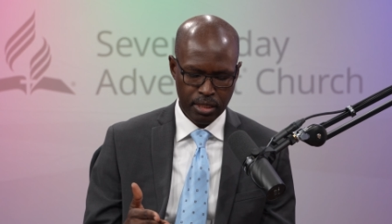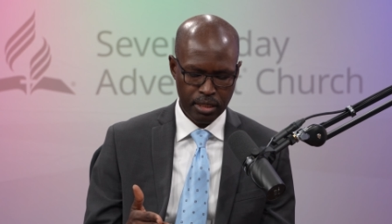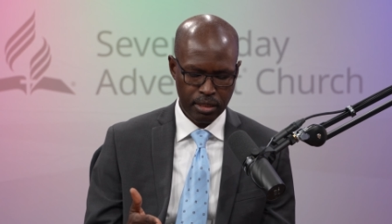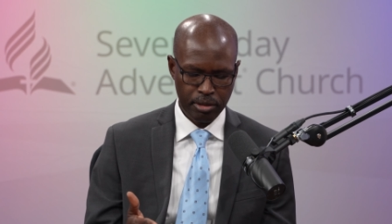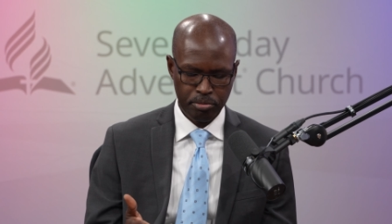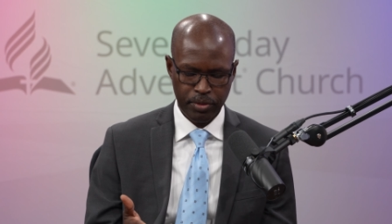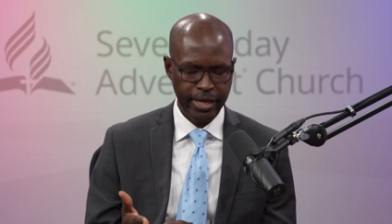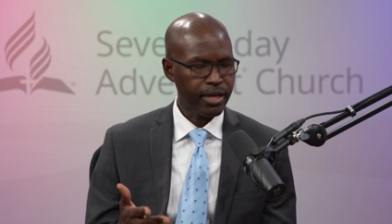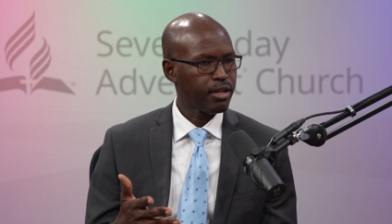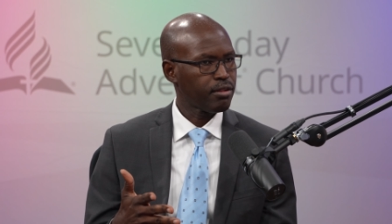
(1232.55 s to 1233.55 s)
uh,
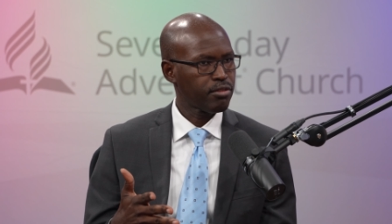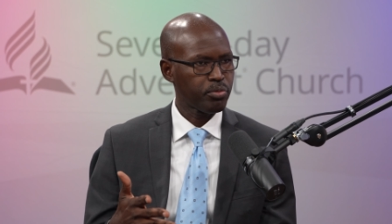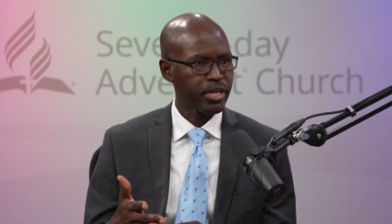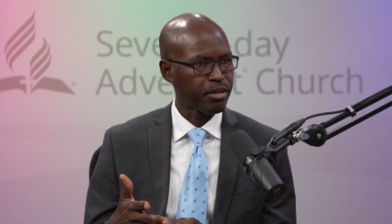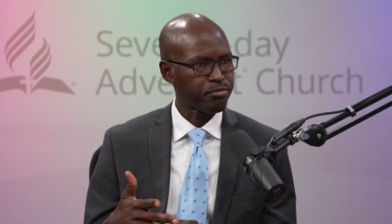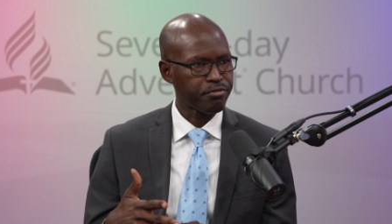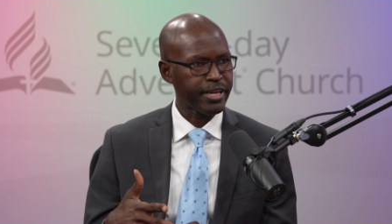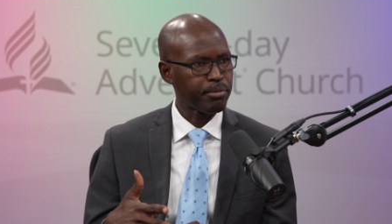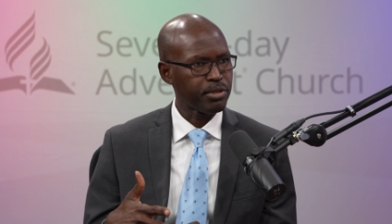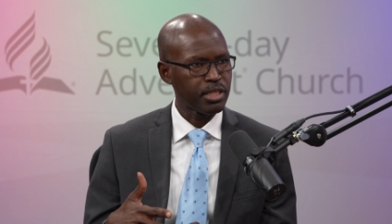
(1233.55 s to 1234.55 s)
health, we have
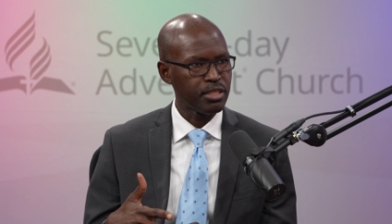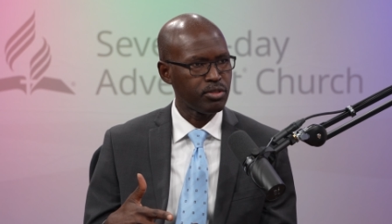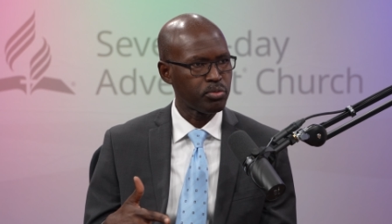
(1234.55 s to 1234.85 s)
families,